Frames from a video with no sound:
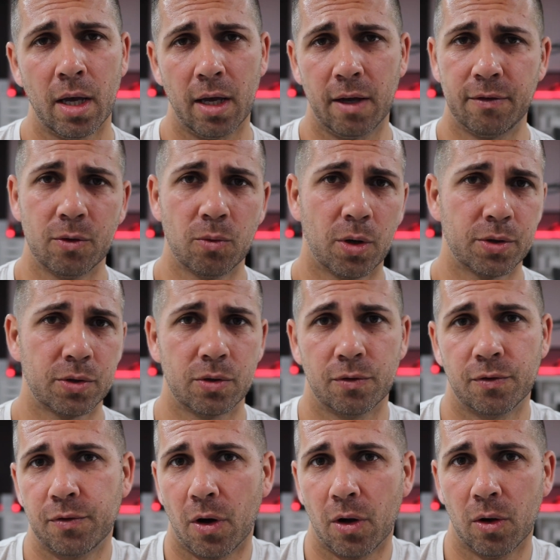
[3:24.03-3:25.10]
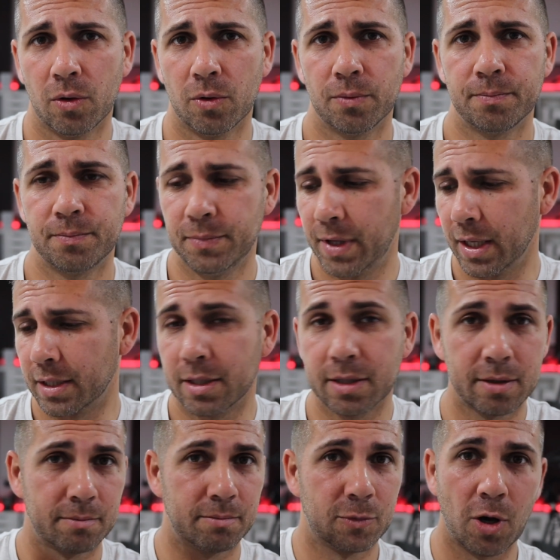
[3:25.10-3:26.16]
if you want to follow
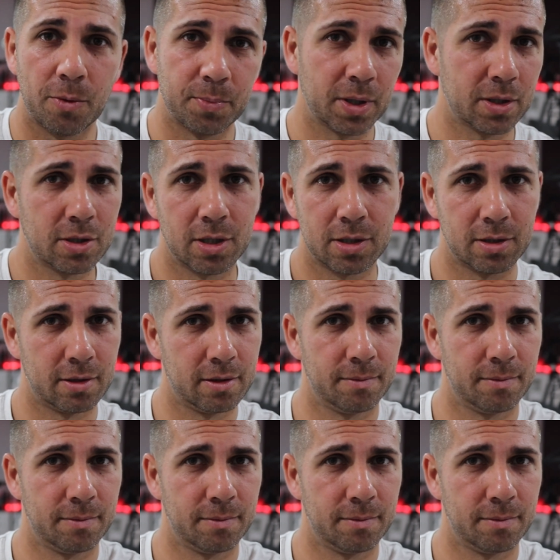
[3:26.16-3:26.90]
this topic just